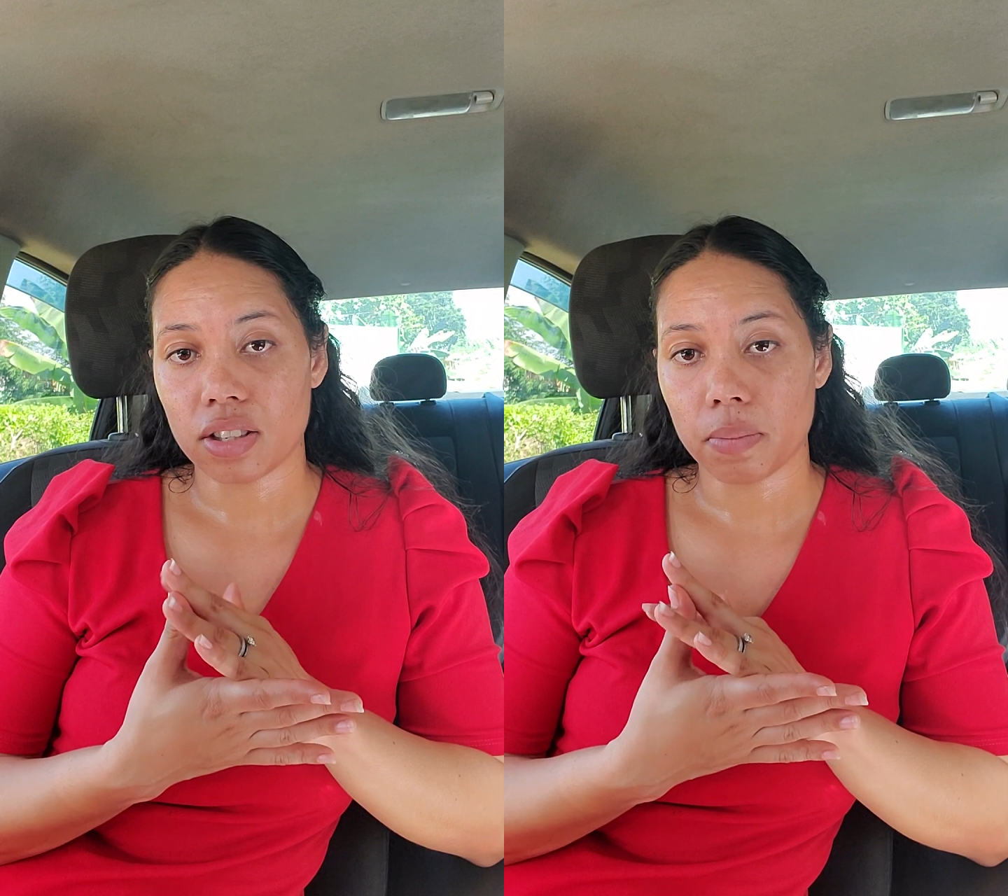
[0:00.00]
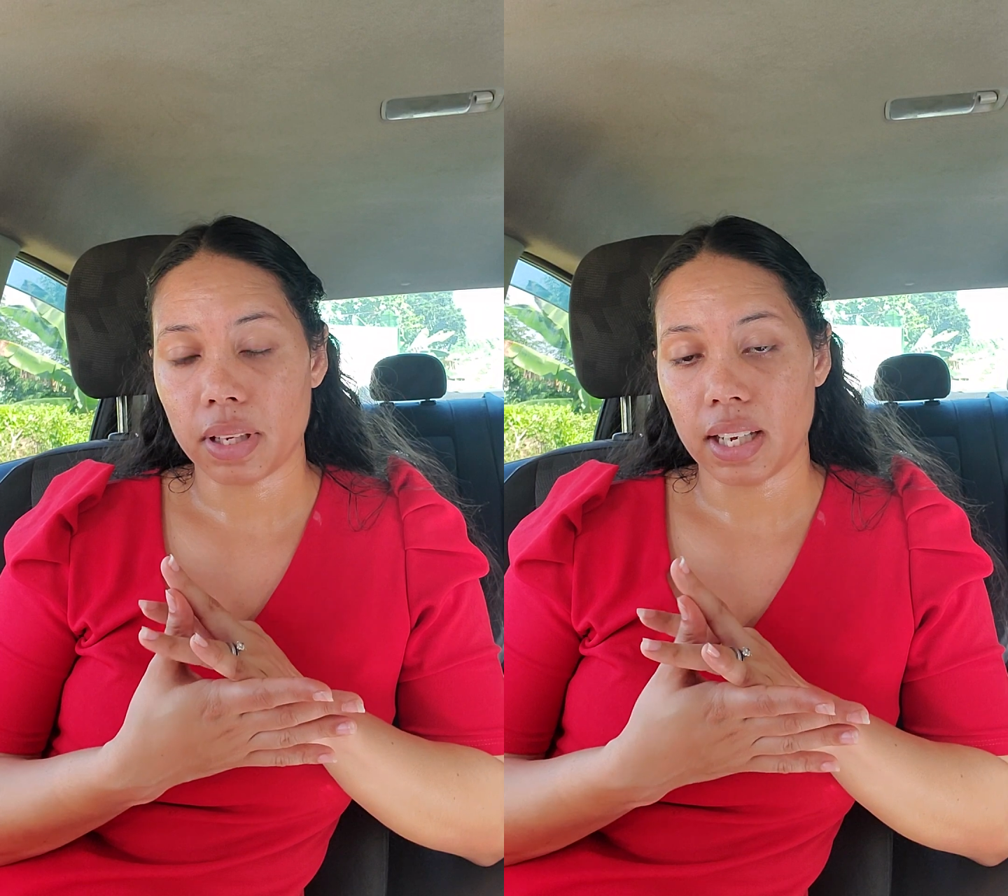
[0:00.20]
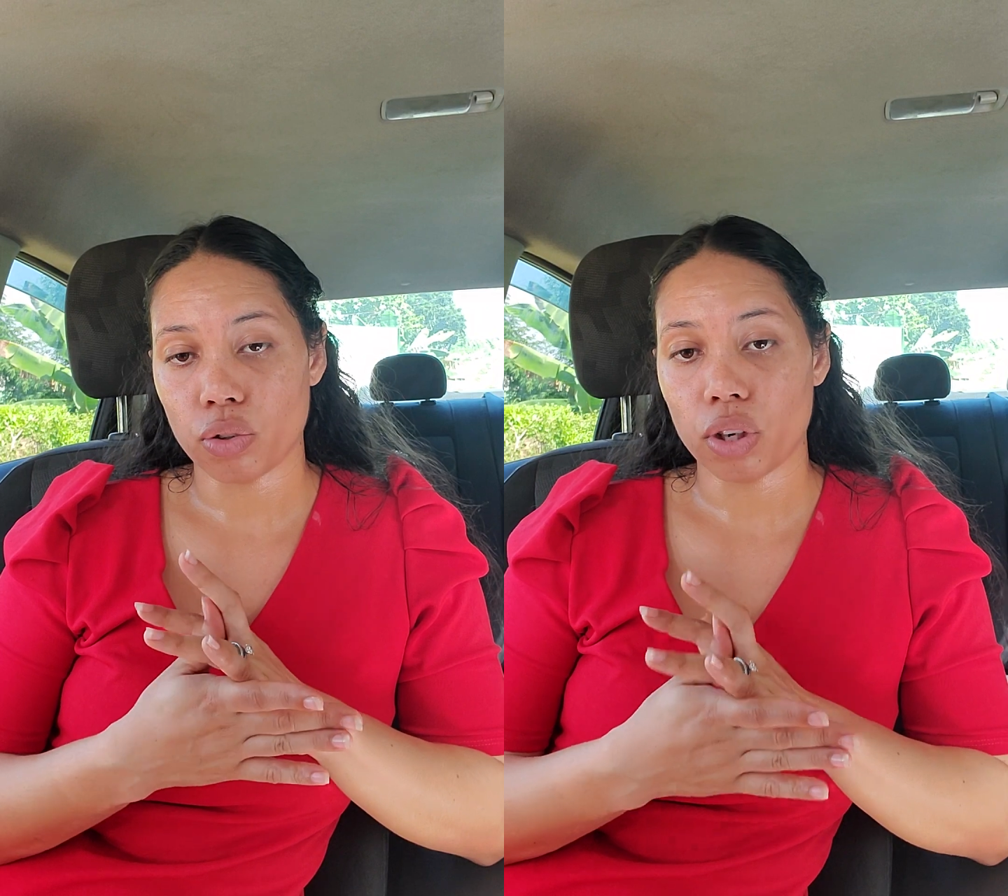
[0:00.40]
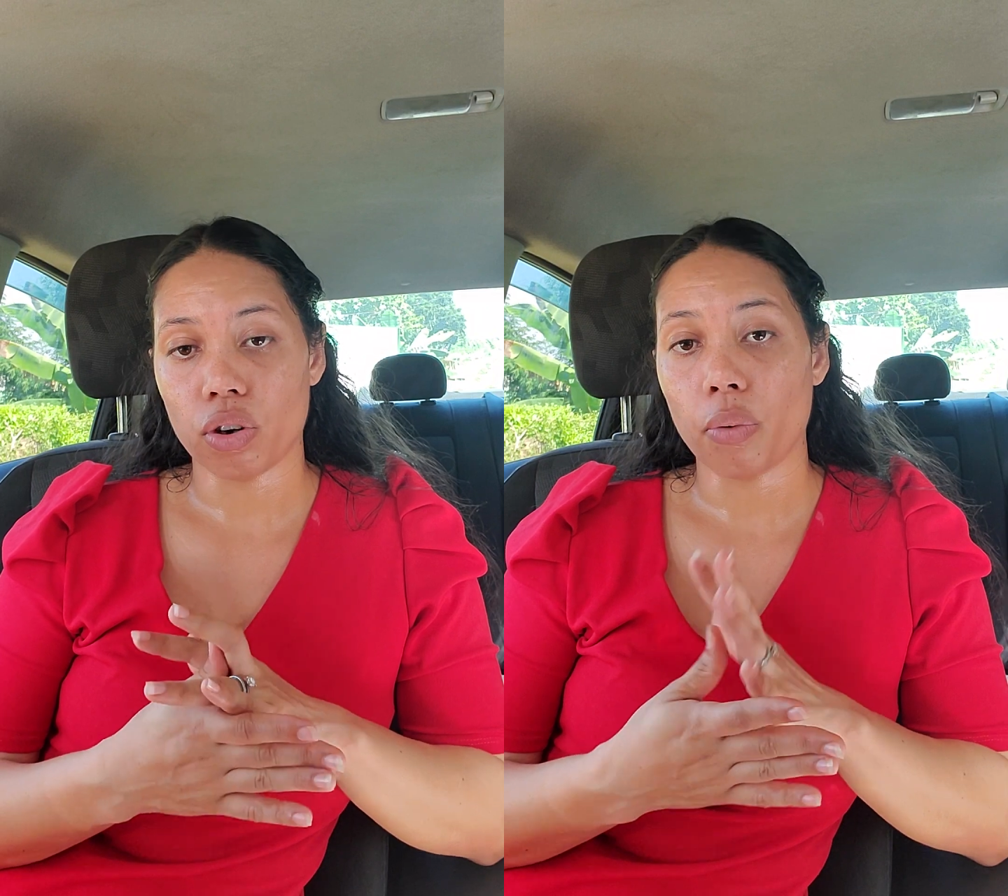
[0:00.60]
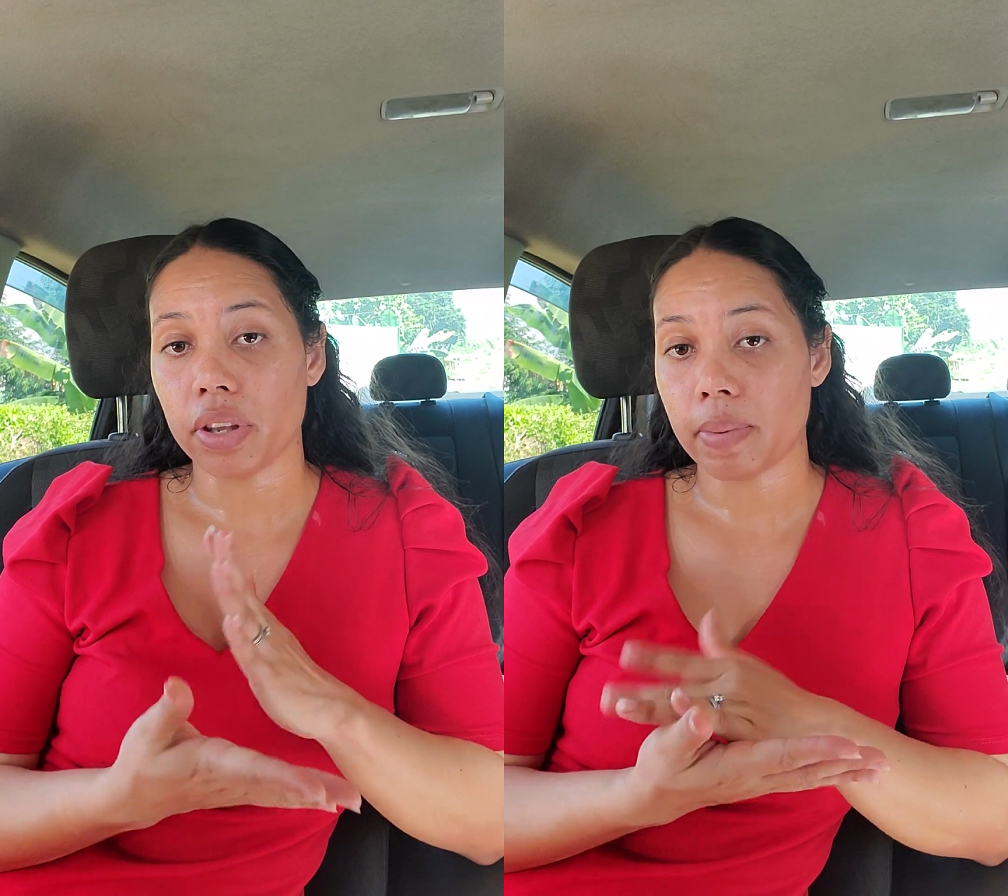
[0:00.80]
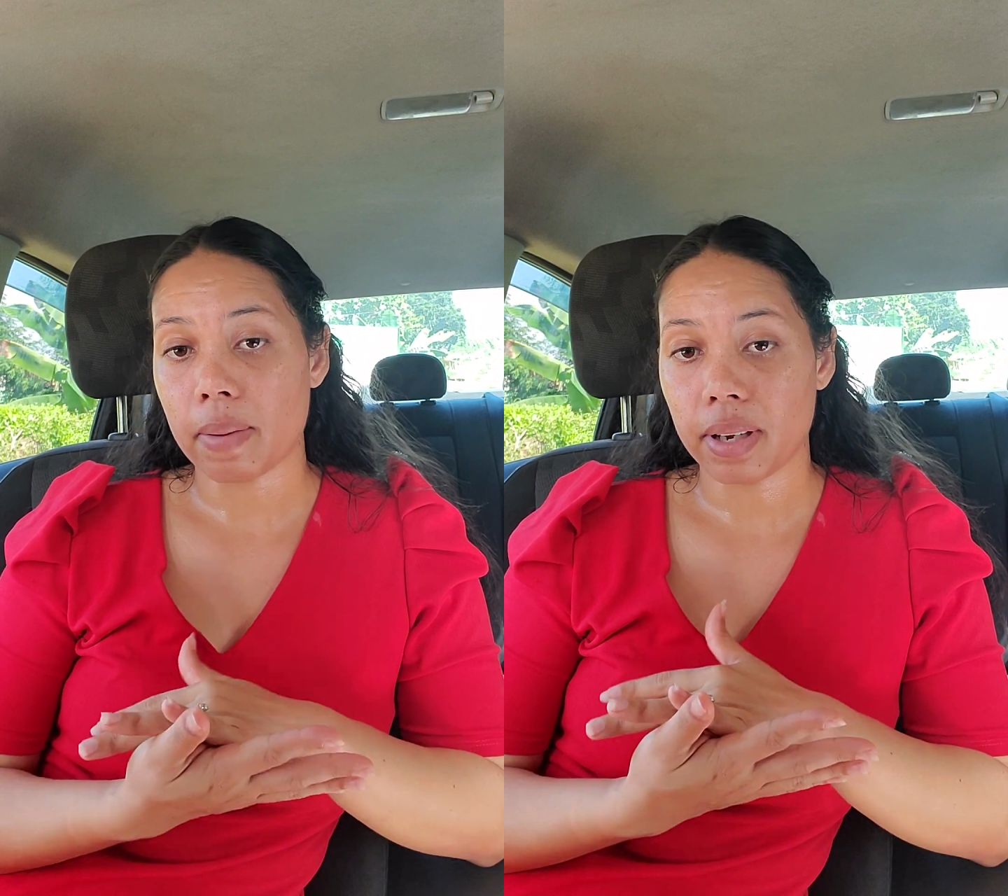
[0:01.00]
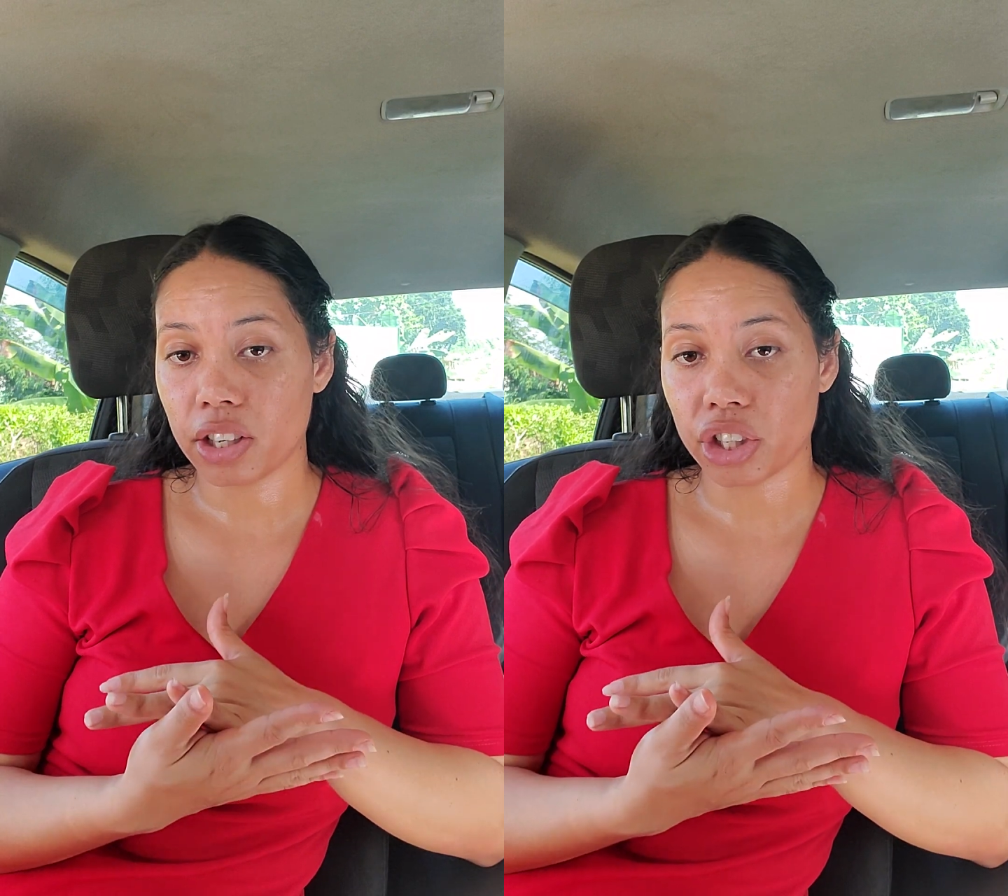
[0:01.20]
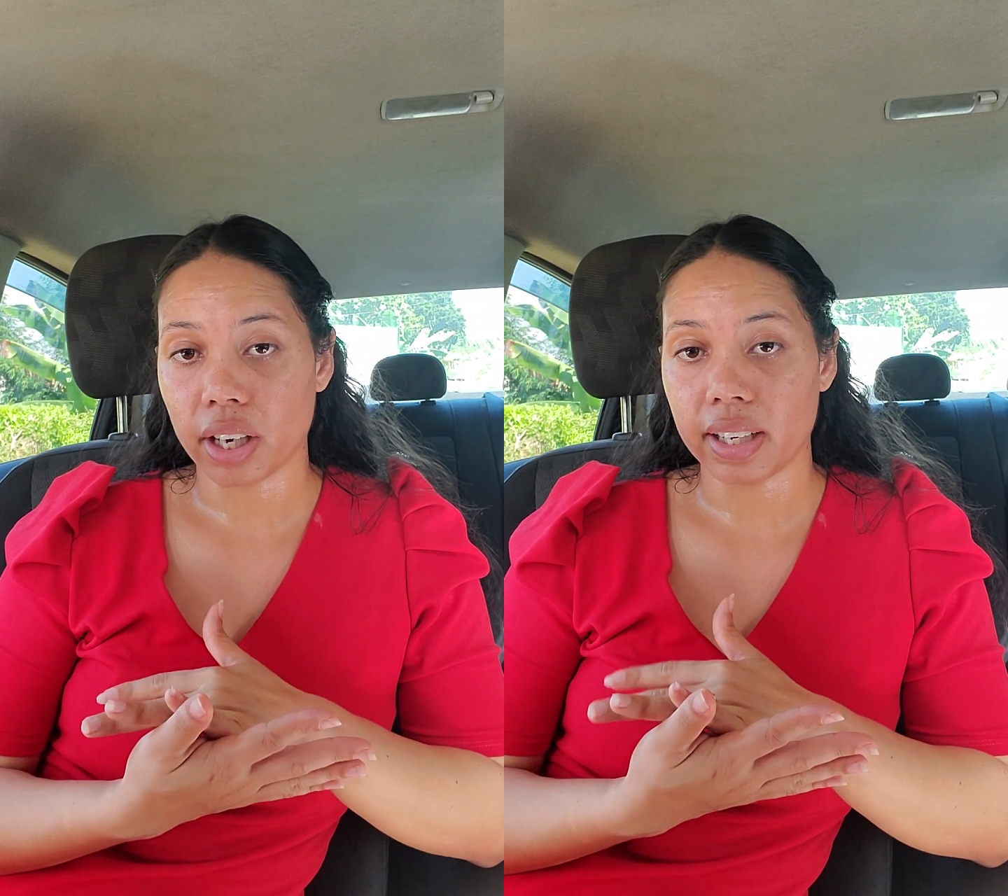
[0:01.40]
something is going wrong with my
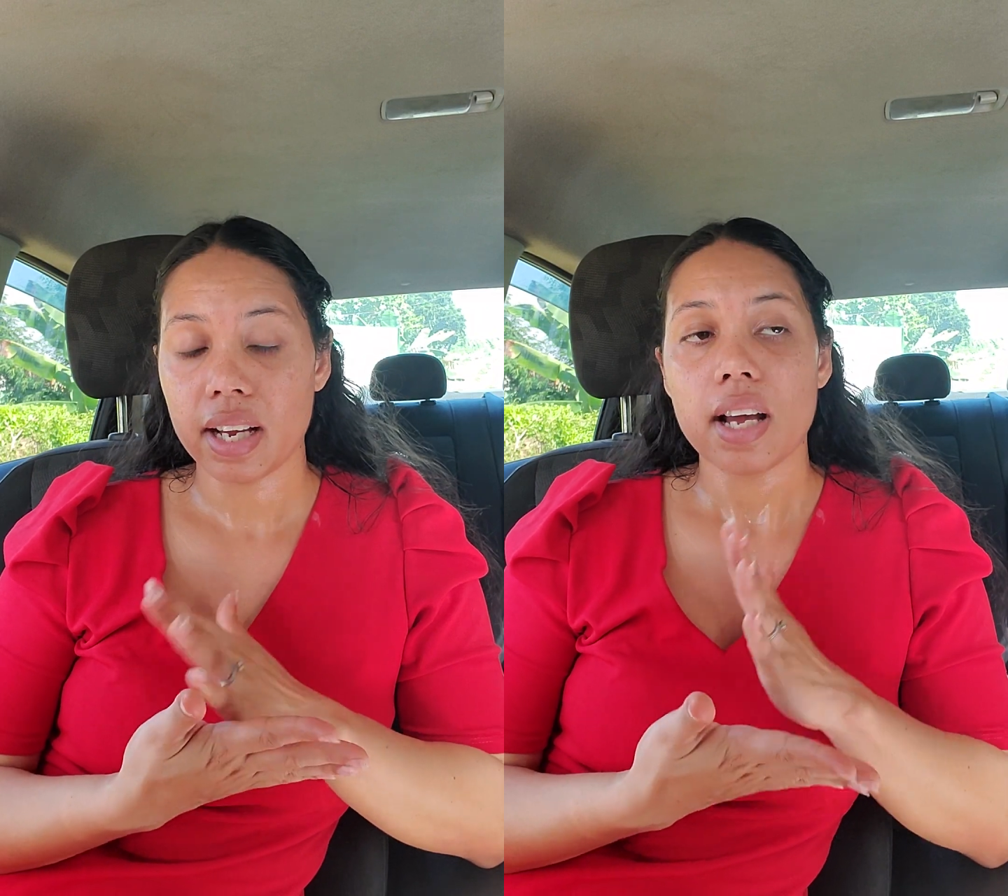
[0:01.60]
pension.